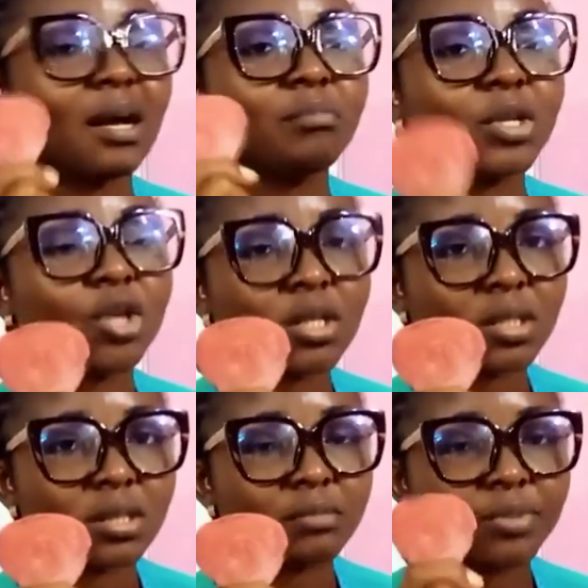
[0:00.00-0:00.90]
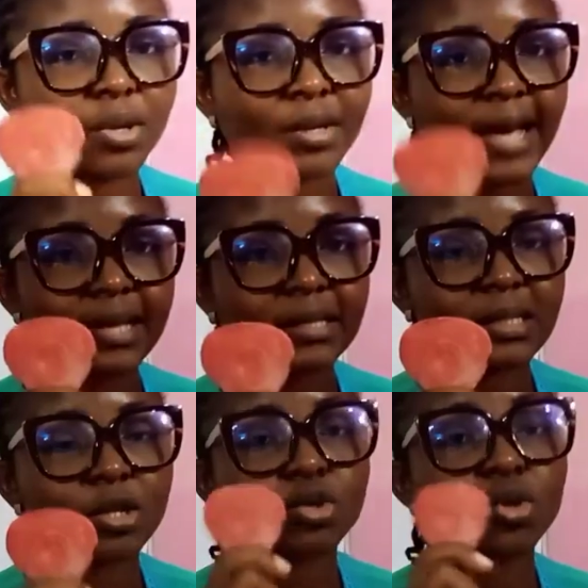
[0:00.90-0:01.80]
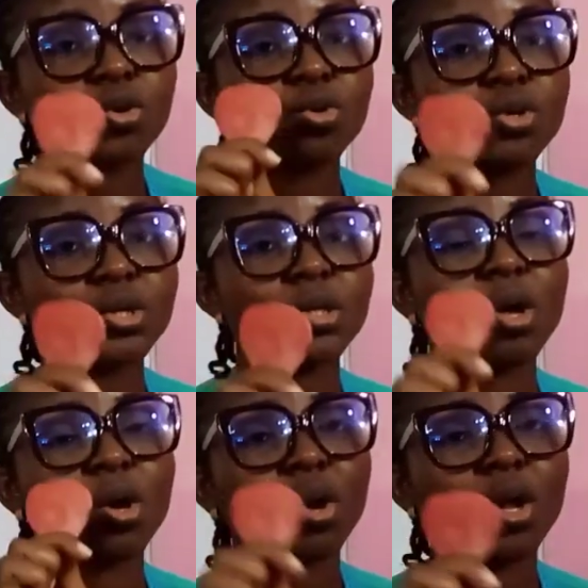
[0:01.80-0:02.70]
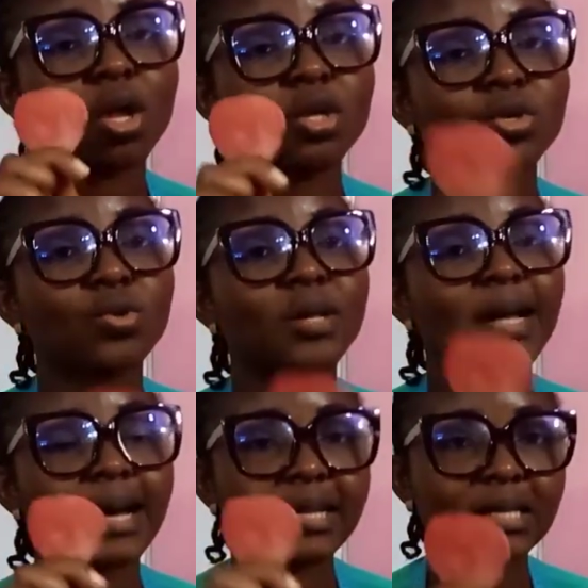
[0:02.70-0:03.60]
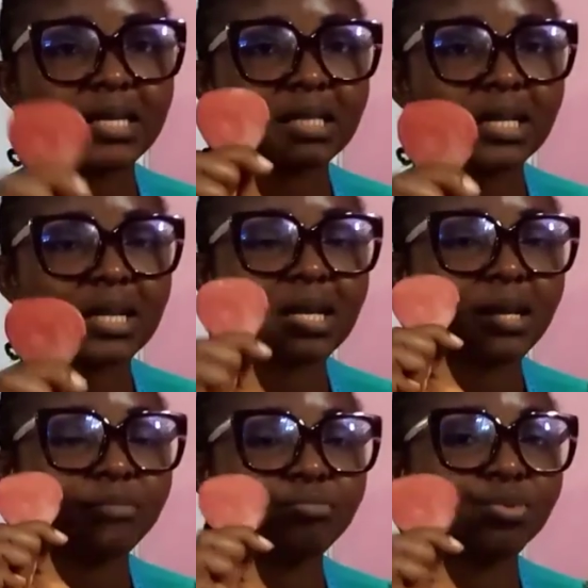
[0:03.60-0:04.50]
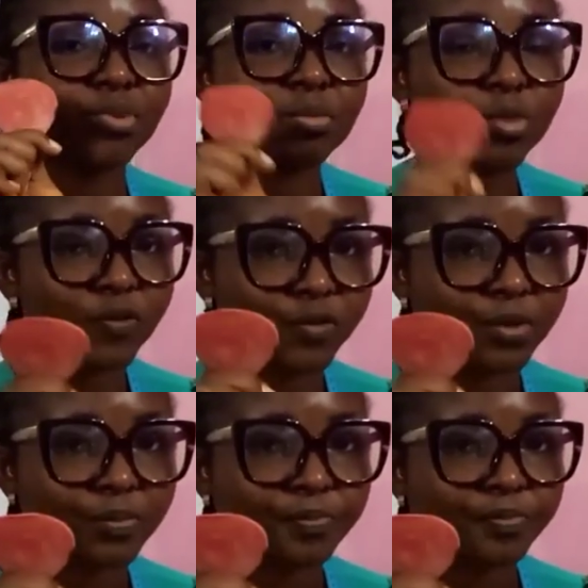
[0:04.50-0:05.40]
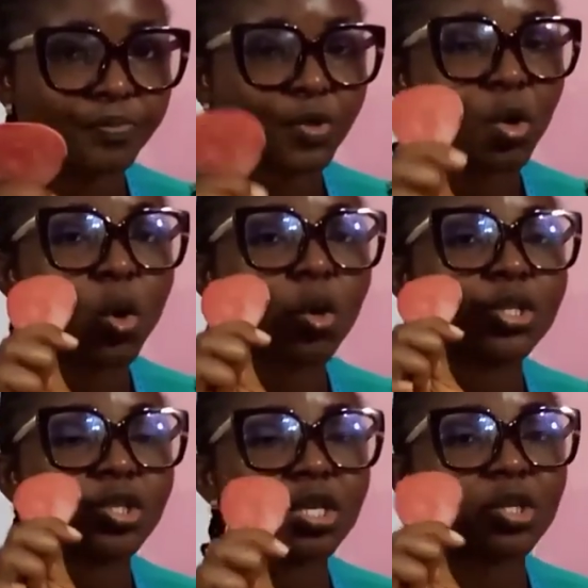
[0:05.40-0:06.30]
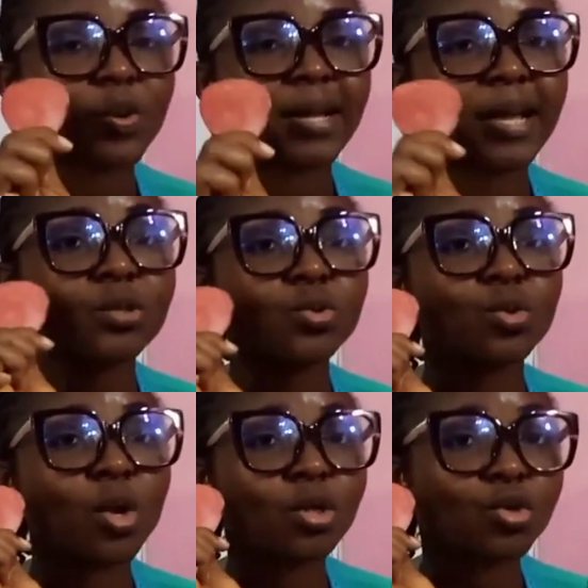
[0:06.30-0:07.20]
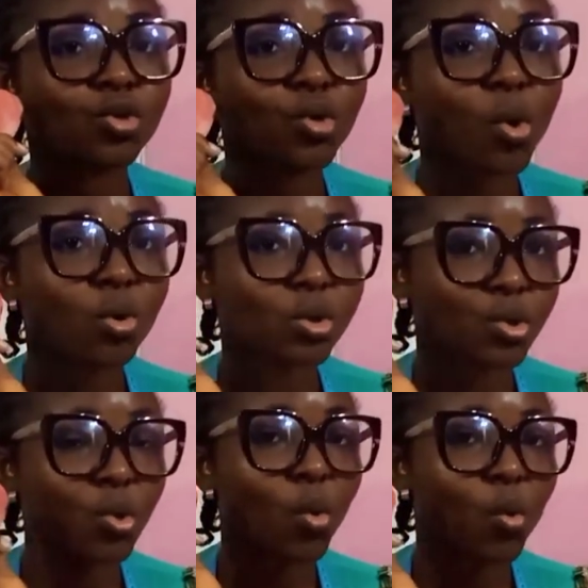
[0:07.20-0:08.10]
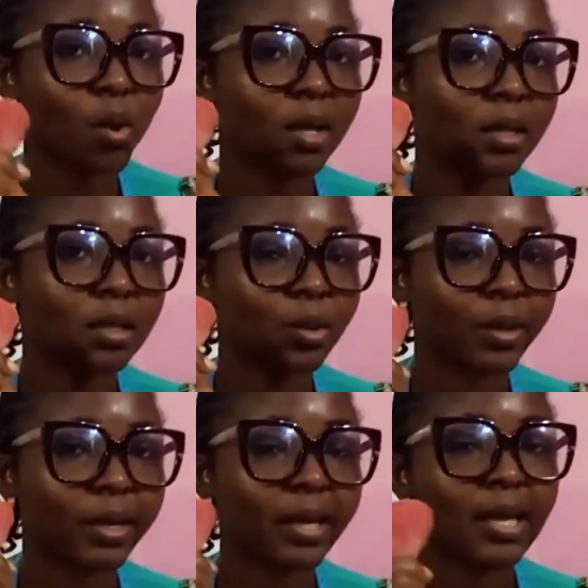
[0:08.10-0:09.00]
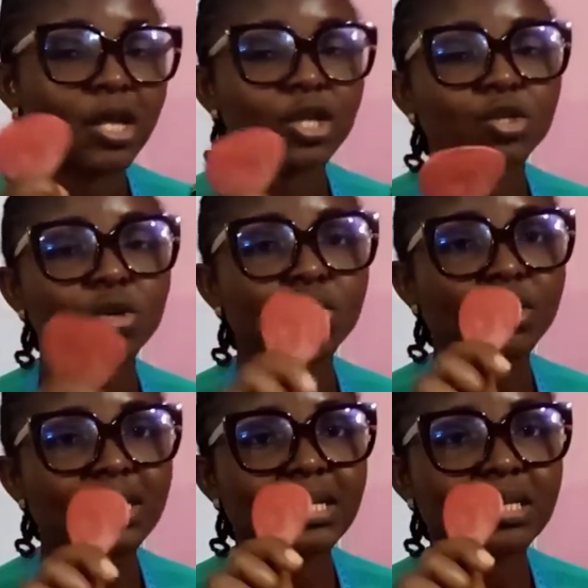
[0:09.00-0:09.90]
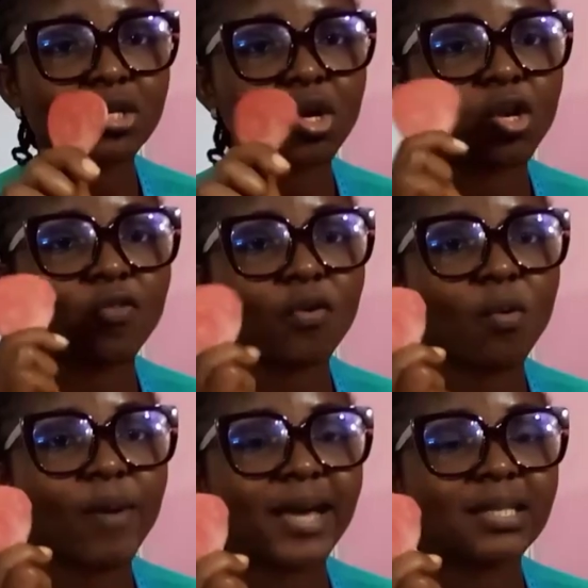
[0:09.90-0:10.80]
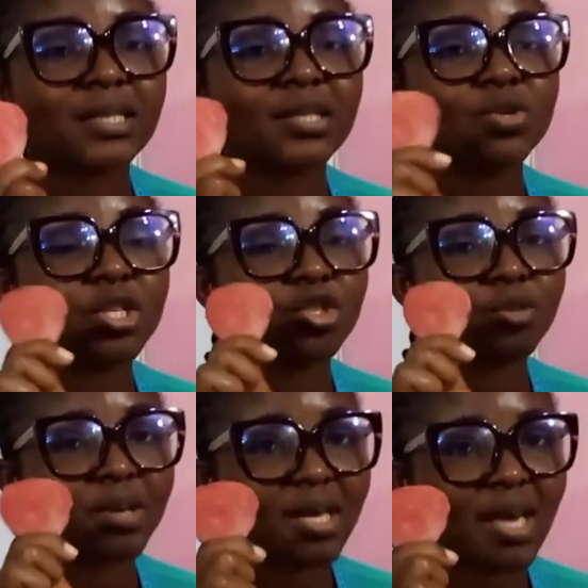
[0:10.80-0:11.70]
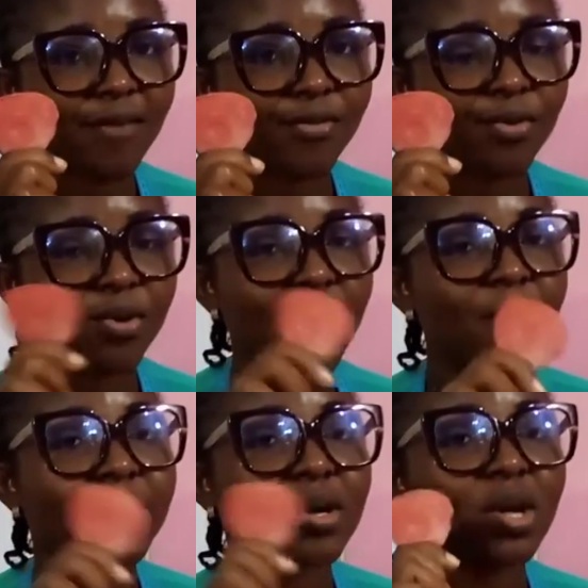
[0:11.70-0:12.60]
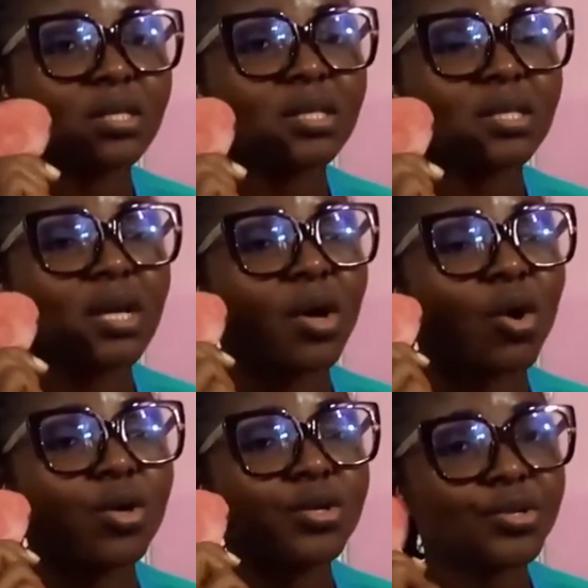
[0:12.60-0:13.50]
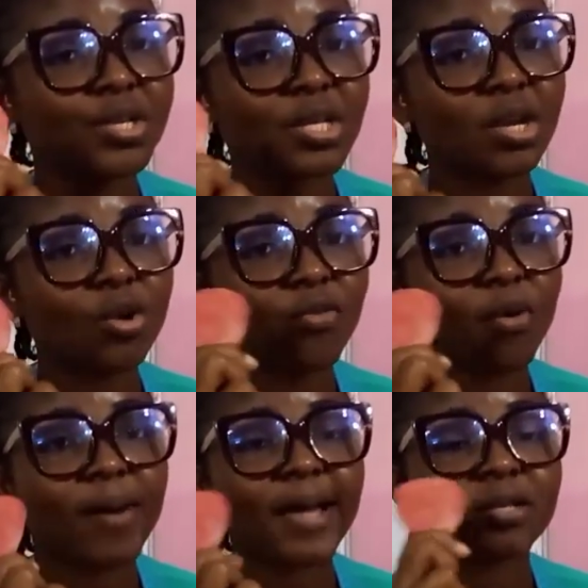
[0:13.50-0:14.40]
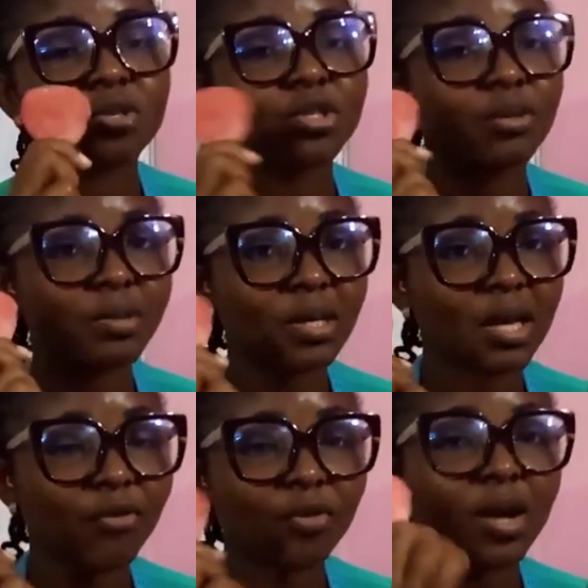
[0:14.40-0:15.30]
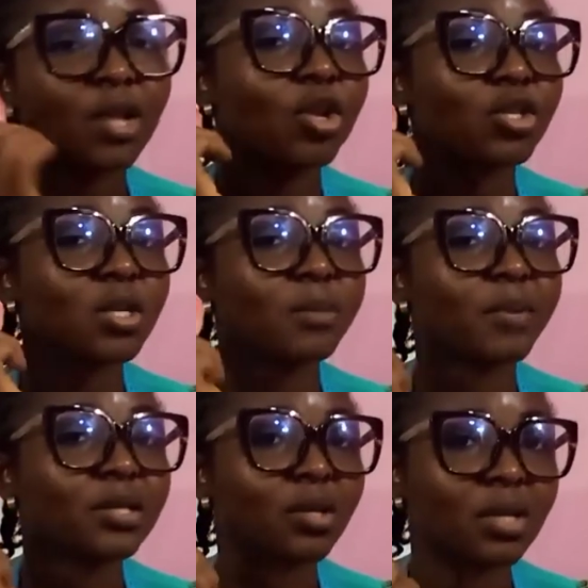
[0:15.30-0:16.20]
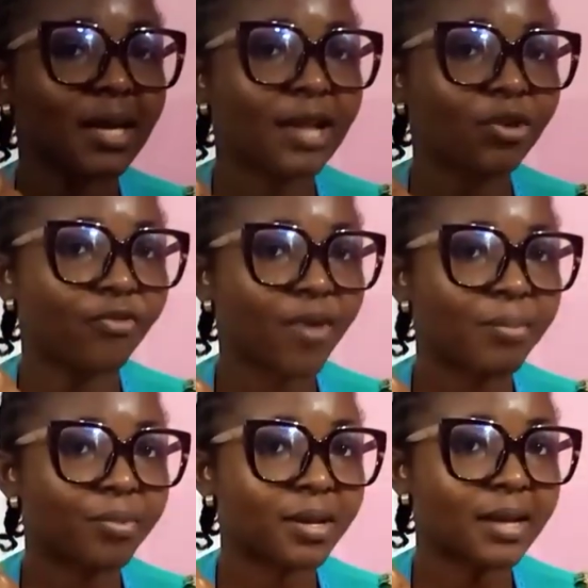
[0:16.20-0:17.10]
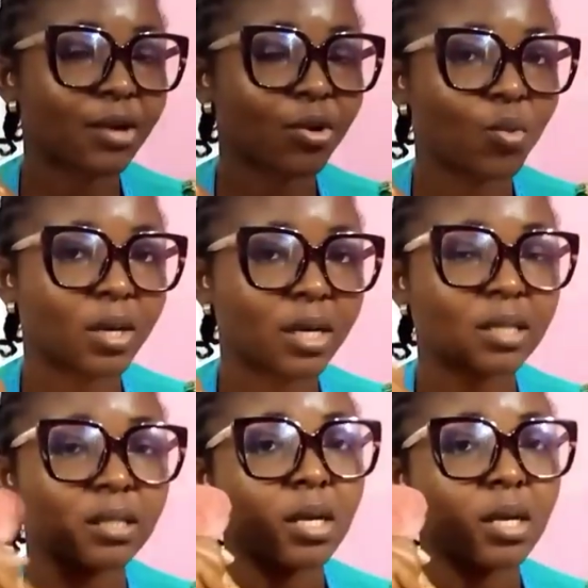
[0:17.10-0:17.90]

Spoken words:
may not be nice. So use colors you know that can easily be removed, or in such a way that it will not show so well. Okay, so using this color for white, you need to be careful, because or using yellow for white, you need to be careful, and also depends on the kind of fabric that you're working